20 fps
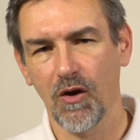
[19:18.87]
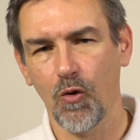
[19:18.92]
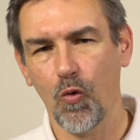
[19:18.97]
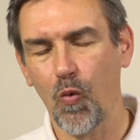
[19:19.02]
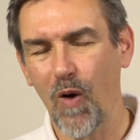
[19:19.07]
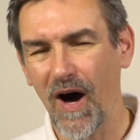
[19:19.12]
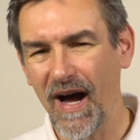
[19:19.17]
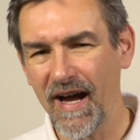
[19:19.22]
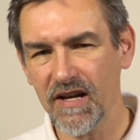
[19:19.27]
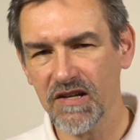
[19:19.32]

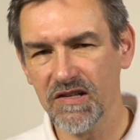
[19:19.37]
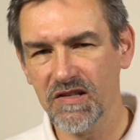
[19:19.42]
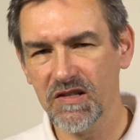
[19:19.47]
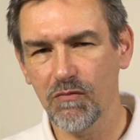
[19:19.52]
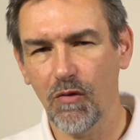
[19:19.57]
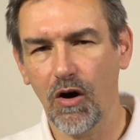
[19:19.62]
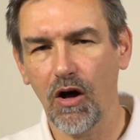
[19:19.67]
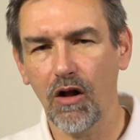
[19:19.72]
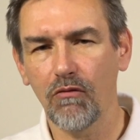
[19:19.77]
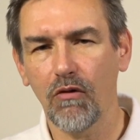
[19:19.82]
Why a
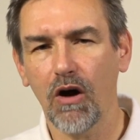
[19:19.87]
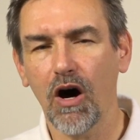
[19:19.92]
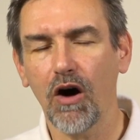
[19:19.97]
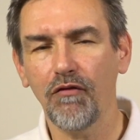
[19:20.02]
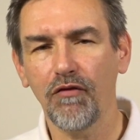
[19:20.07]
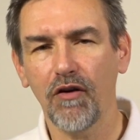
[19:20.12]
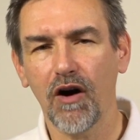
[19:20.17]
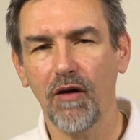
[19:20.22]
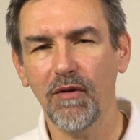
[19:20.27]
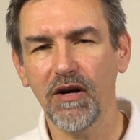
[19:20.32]
small RAW
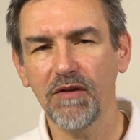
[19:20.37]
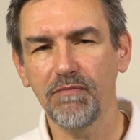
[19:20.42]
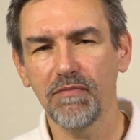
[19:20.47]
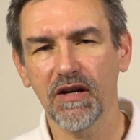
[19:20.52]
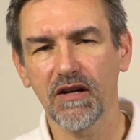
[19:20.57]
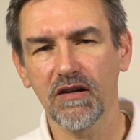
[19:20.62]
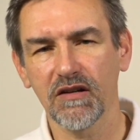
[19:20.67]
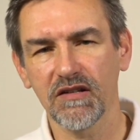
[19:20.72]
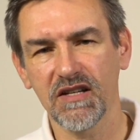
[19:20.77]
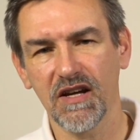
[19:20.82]
format?
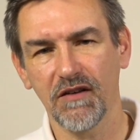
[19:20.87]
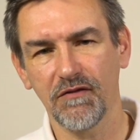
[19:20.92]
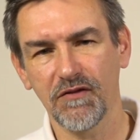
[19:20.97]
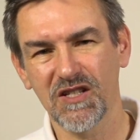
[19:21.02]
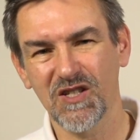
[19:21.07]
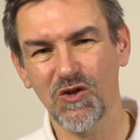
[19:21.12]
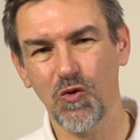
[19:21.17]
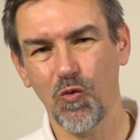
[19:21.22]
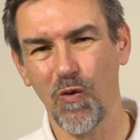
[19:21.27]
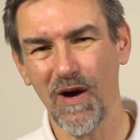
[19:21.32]
Because you
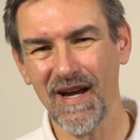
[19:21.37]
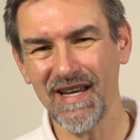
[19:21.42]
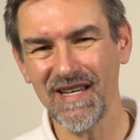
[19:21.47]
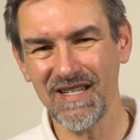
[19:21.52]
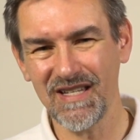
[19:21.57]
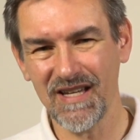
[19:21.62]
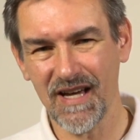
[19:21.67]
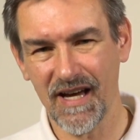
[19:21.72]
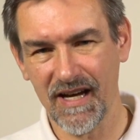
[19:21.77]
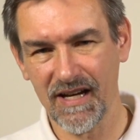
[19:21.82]
have
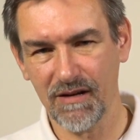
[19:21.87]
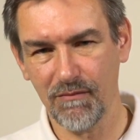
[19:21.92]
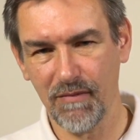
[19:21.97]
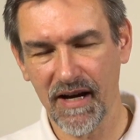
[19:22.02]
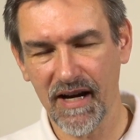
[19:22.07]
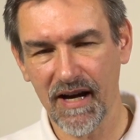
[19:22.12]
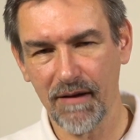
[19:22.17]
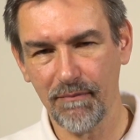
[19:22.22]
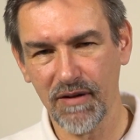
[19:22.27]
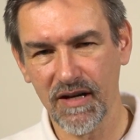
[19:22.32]
28
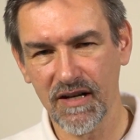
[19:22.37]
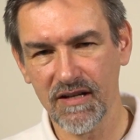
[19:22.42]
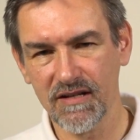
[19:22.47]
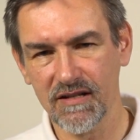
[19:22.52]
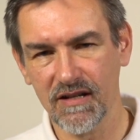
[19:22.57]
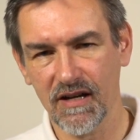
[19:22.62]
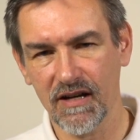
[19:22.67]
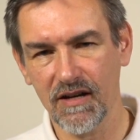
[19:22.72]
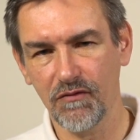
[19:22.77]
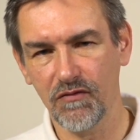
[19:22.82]

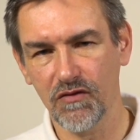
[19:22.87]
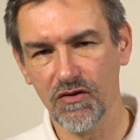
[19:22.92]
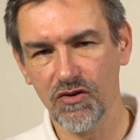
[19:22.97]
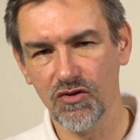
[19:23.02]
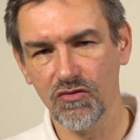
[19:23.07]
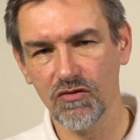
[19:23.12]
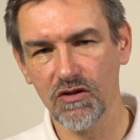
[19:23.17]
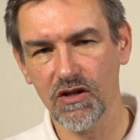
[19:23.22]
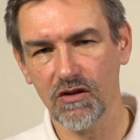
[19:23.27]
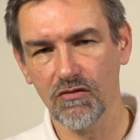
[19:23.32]
megapixel, and if you
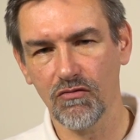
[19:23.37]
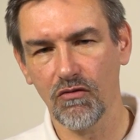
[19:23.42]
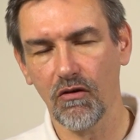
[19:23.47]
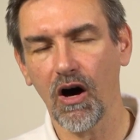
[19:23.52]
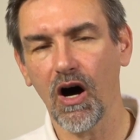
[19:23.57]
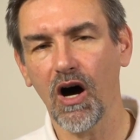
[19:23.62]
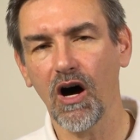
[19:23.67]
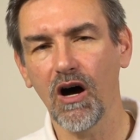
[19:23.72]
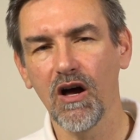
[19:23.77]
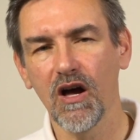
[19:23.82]
shoot in
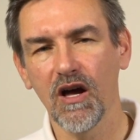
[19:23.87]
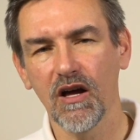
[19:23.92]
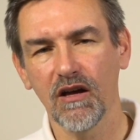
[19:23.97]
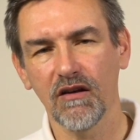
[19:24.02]
RAW,